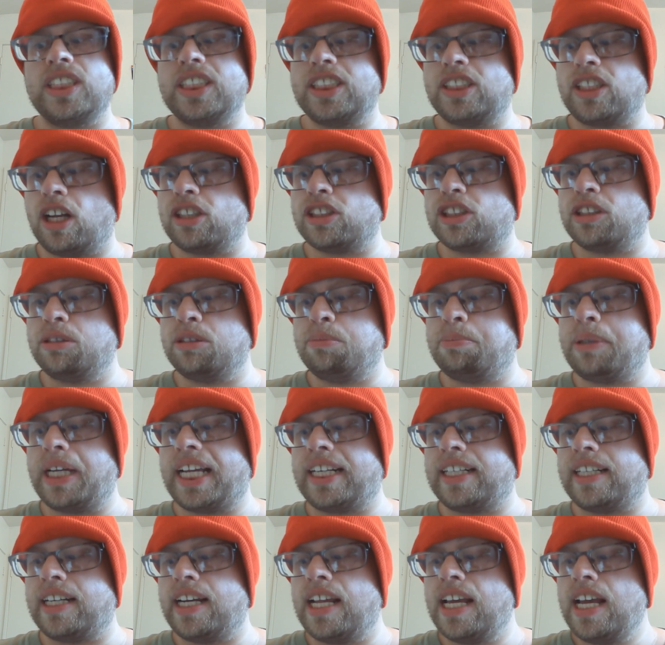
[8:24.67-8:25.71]
It's also
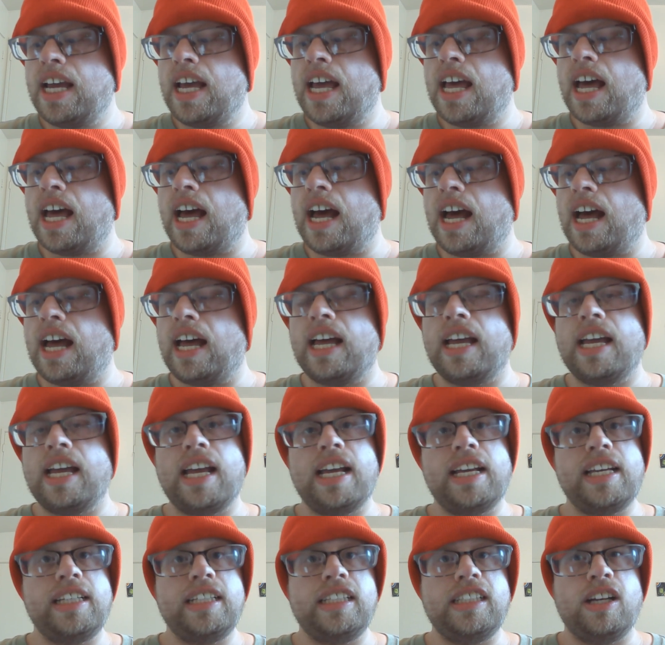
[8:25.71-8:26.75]
been
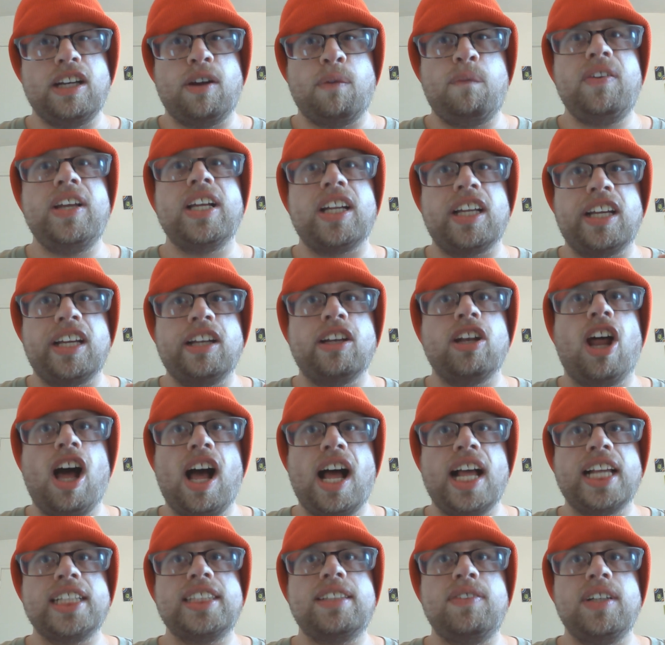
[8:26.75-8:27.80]
feeling
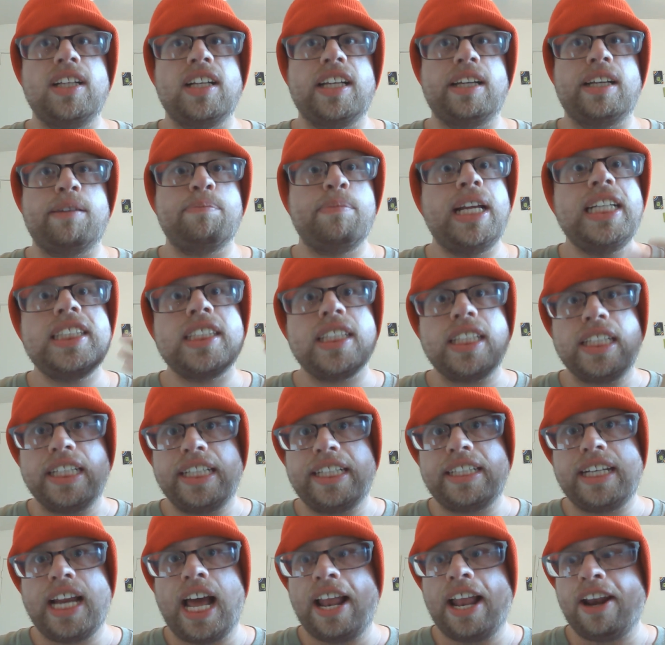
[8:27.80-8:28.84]
lost, feeling
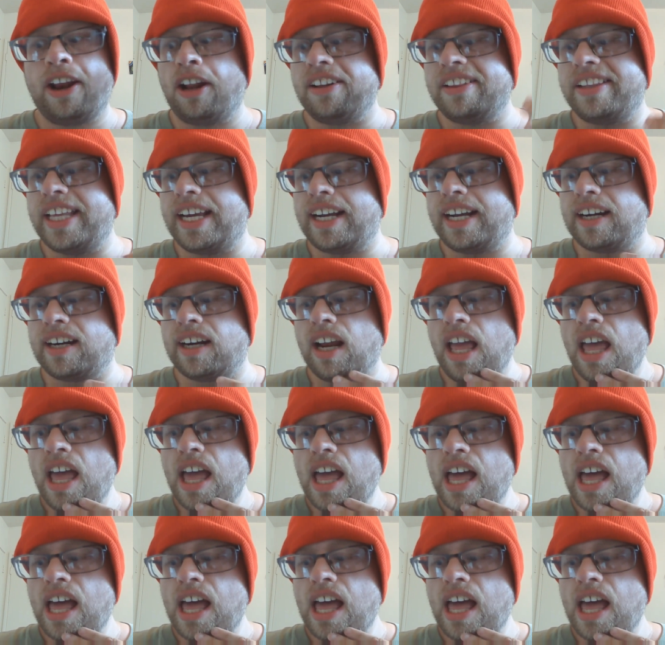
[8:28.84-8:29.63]
mentally not all there.